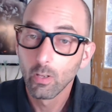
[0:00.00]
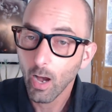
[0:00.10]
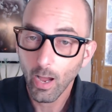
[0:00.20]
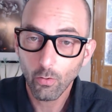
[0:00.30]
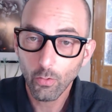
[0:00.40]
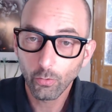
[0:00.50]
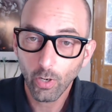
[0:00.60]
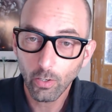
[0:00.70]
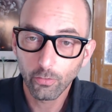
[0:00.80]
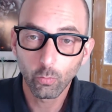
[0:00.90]
Hire those
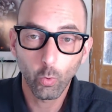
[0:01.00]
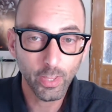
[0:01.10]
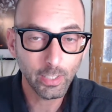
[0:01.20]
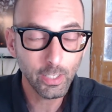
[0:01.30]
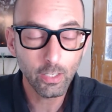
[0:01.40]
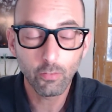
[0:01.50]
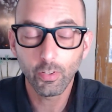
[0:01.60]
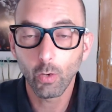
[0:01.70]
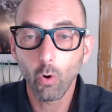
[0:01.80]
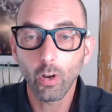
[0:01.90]
artists where they live
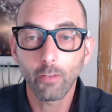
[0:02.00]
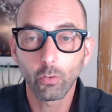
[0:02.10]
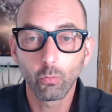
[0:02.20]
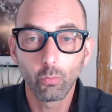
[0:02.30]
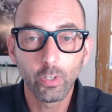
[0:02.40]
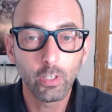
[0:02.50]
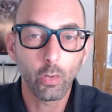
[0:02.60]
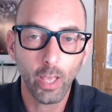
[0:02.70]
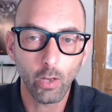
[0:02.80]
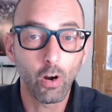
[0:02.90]
and they won't have to
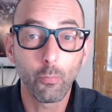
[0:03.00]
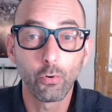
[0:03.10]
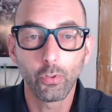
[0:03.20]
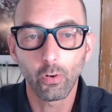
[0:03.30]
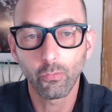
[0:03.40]
relocate or uproot their